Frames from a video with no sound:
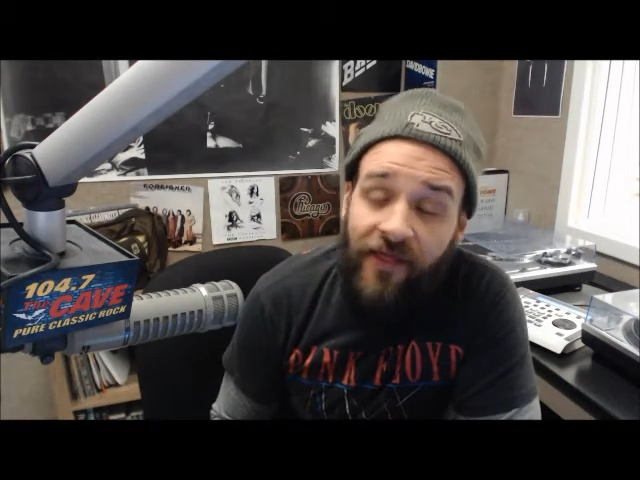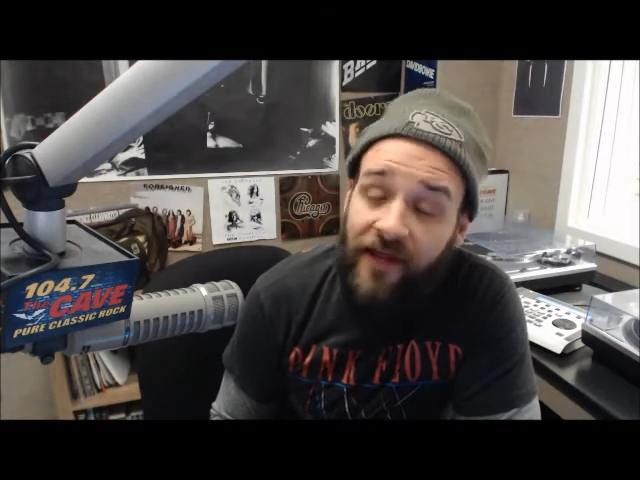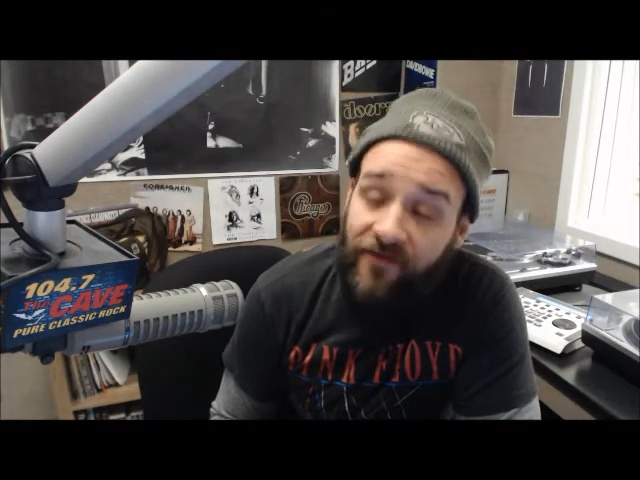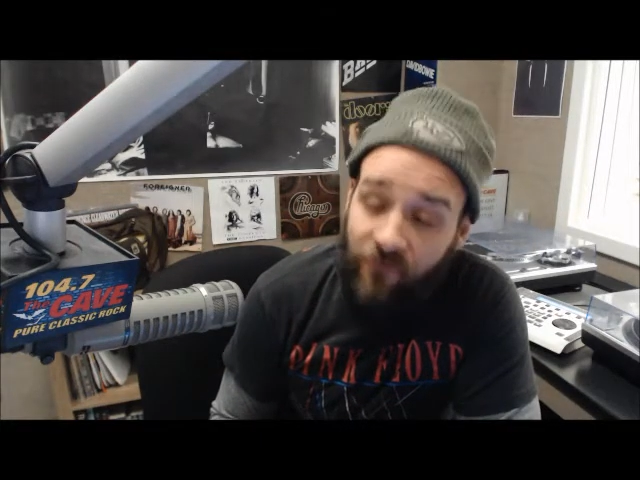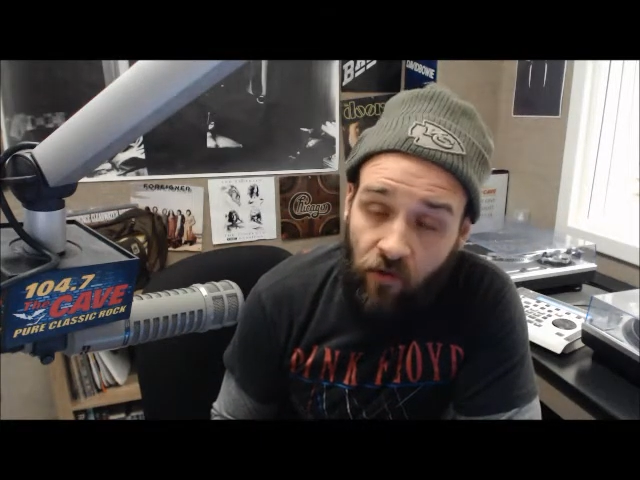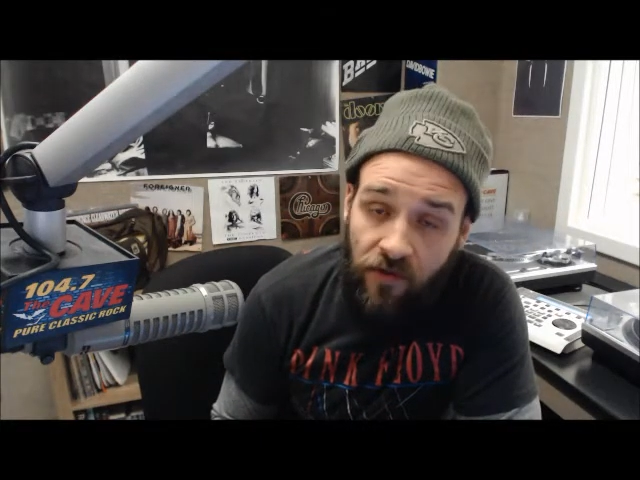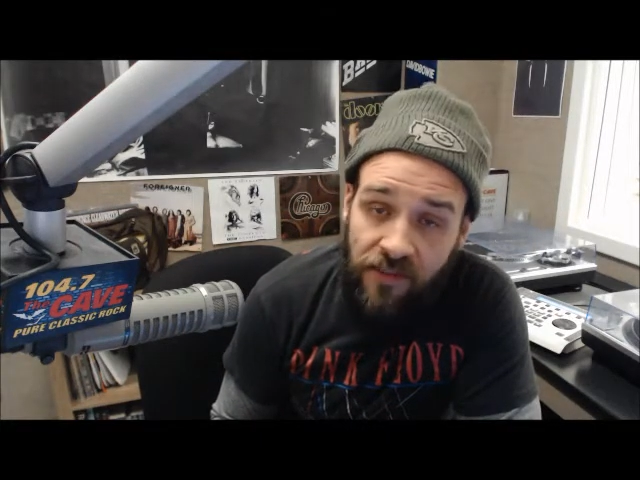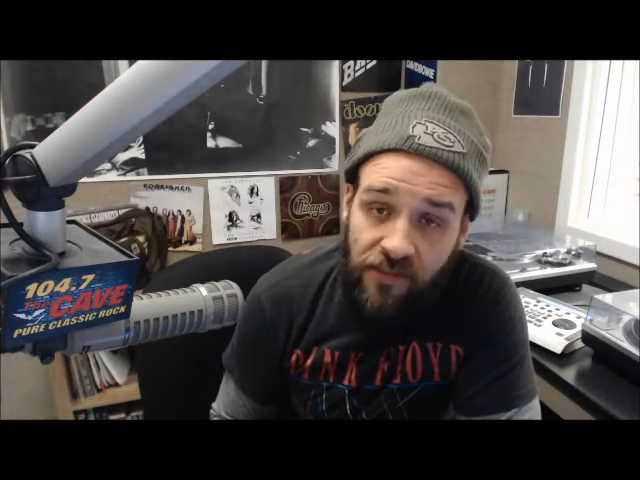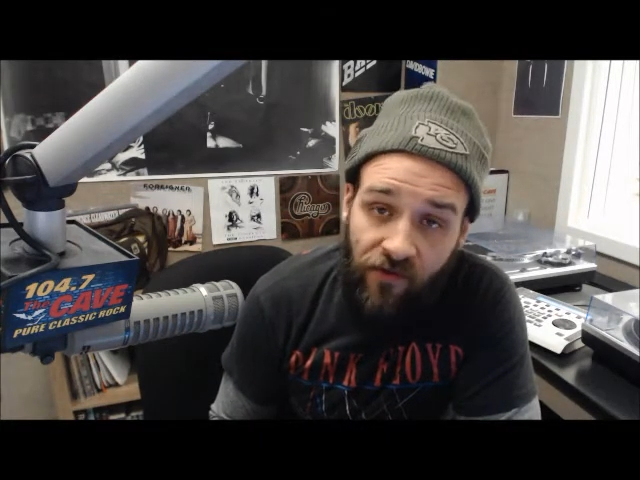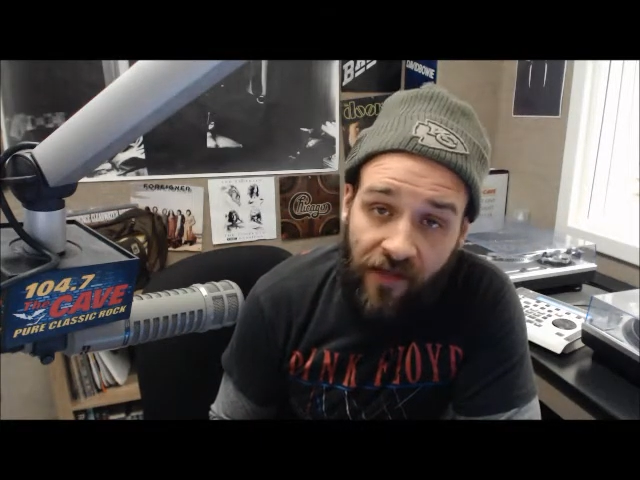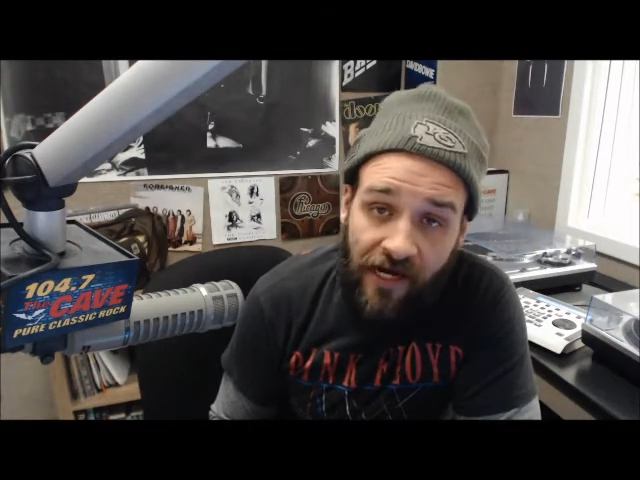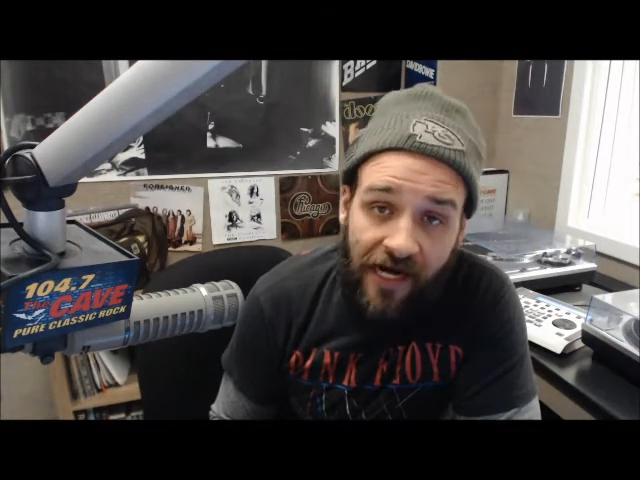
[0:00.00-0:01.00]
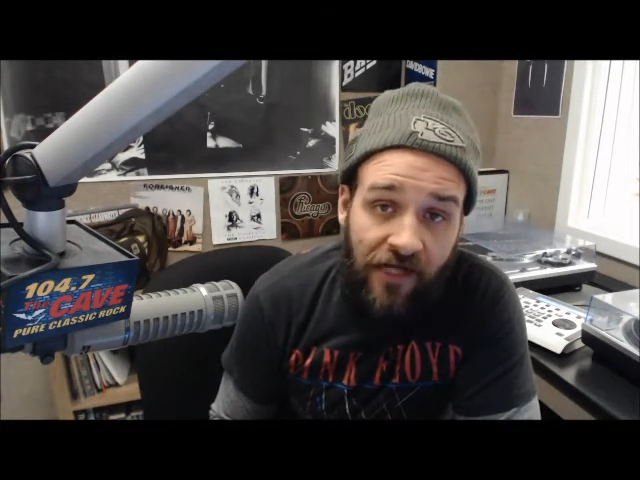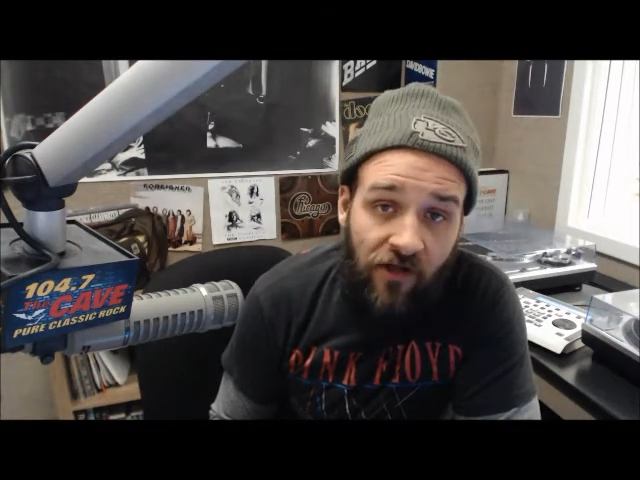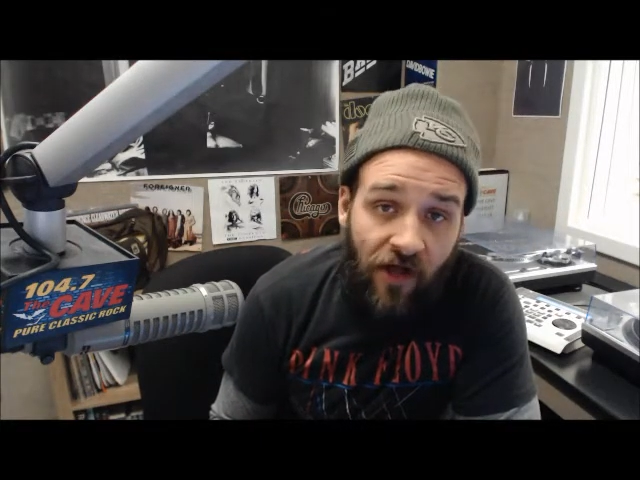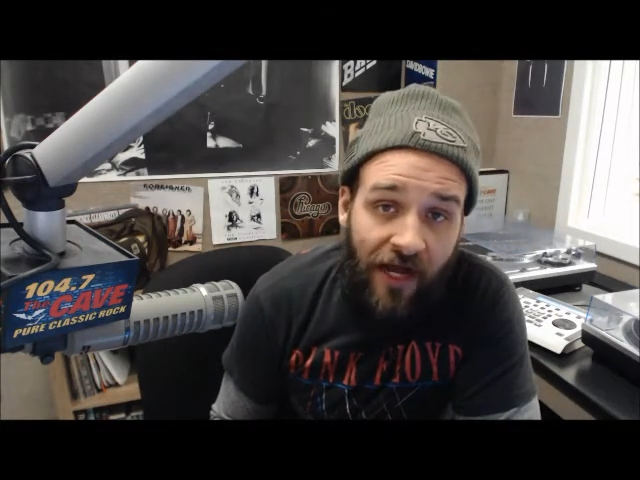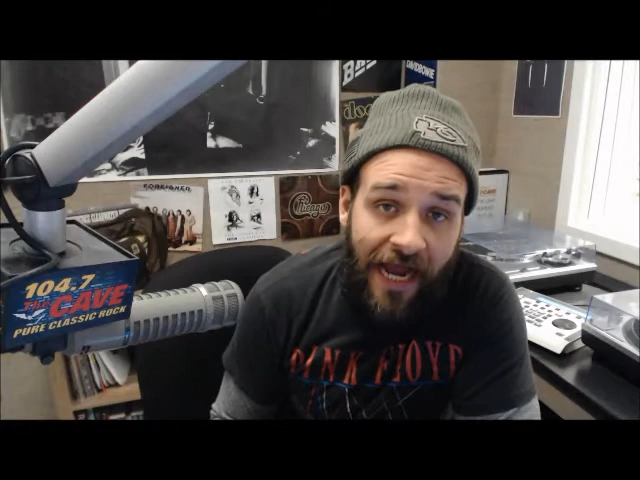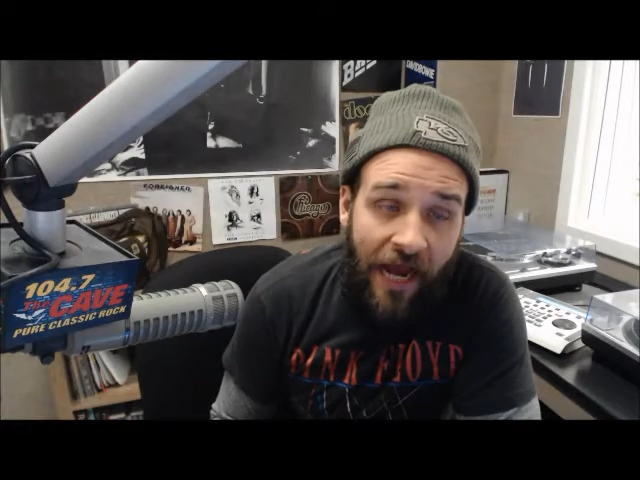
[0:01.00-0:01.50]
Then, of course, during the nine
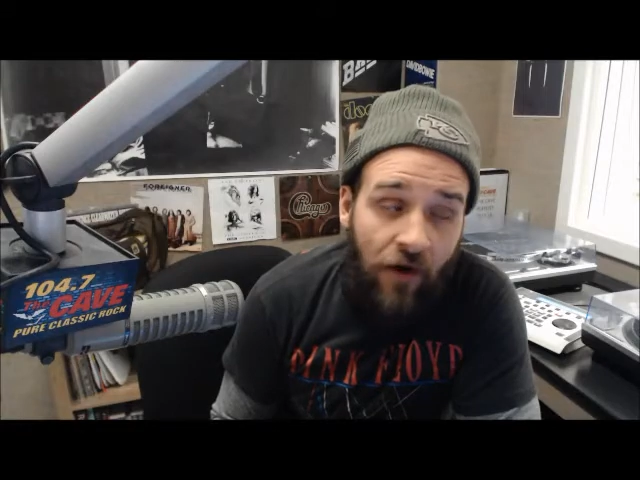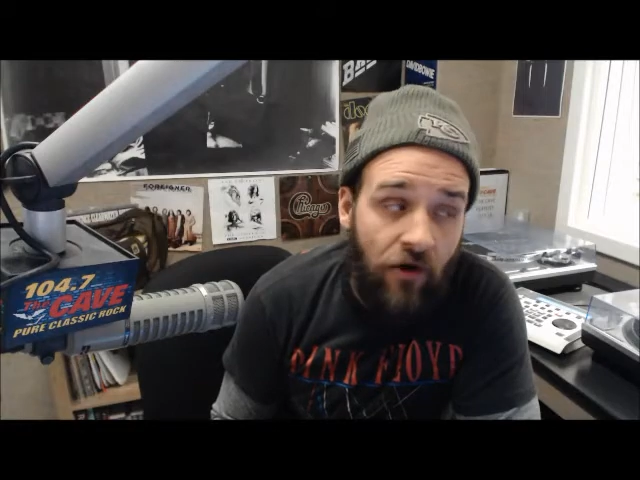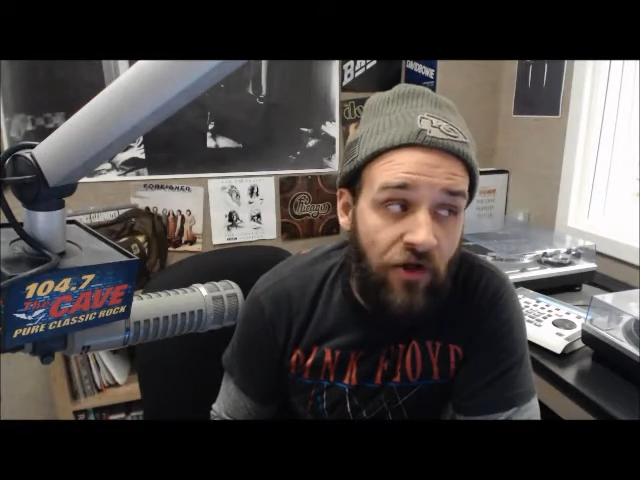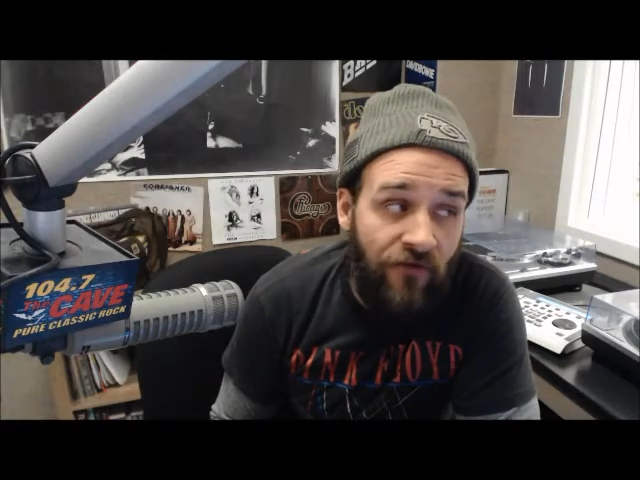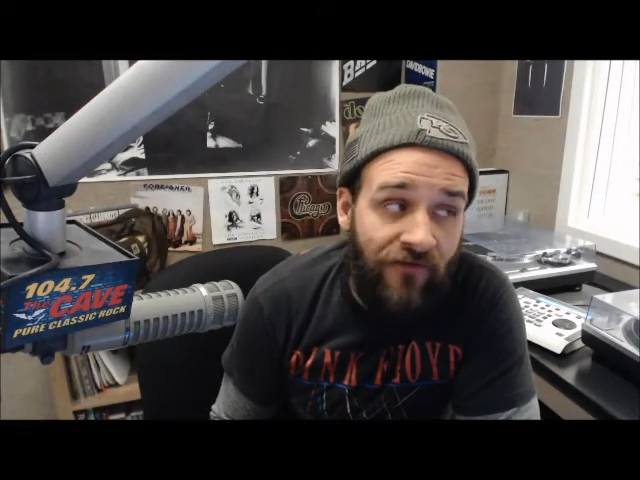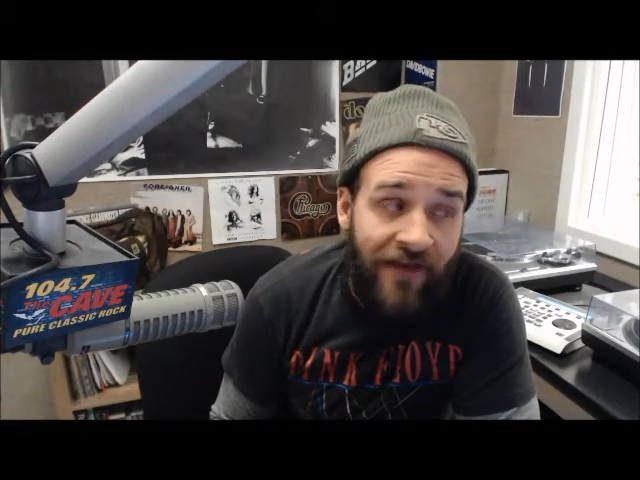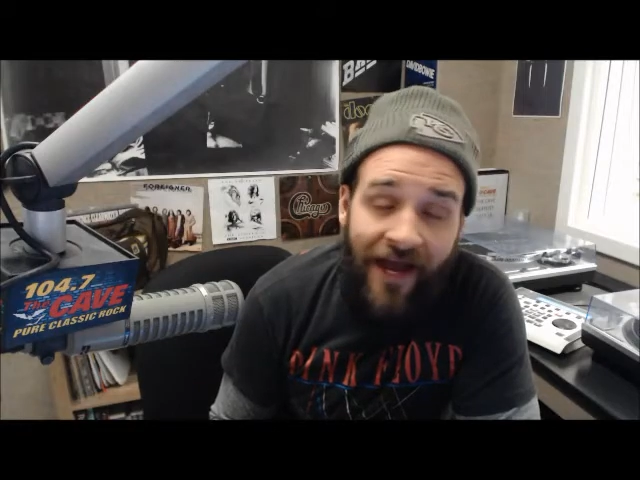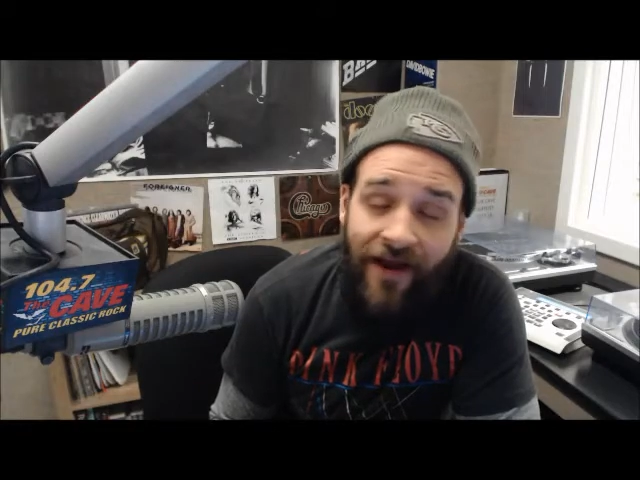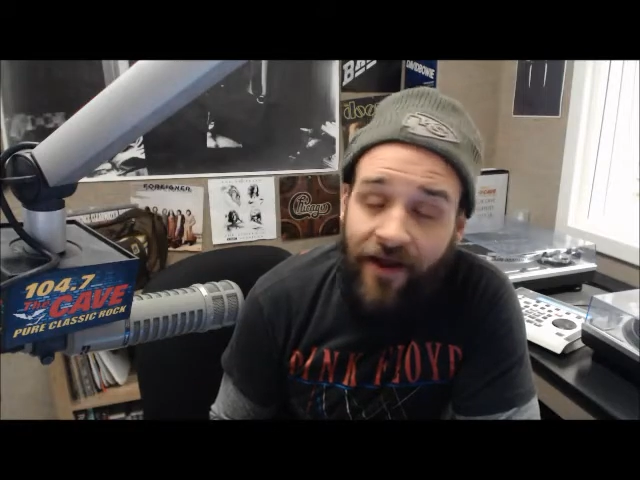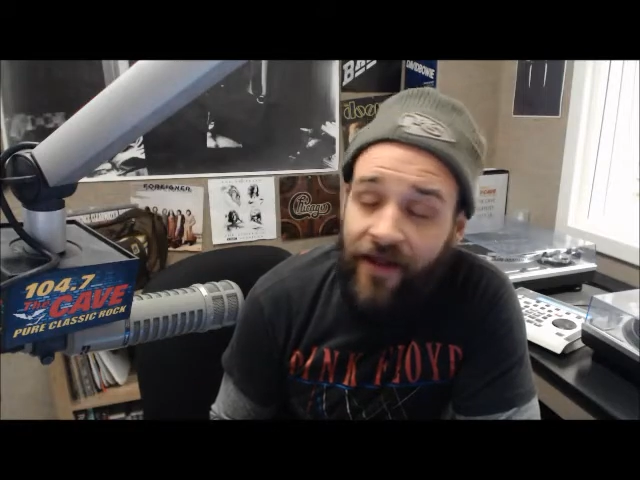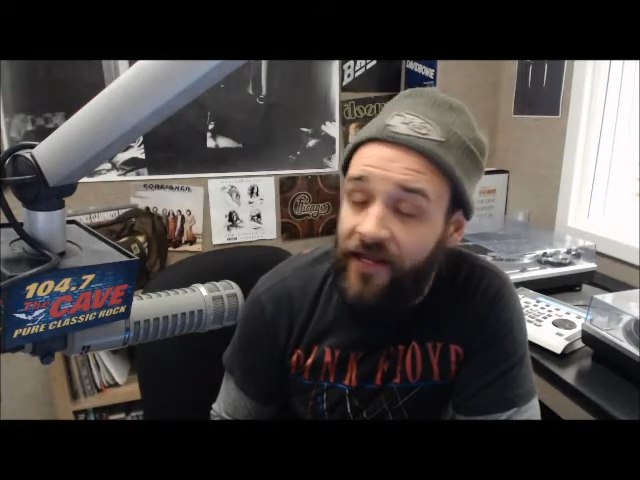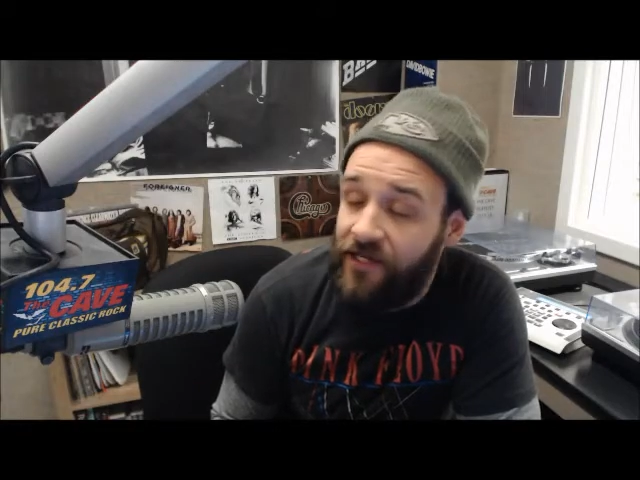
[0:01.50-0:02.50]
o'clock hour, you've got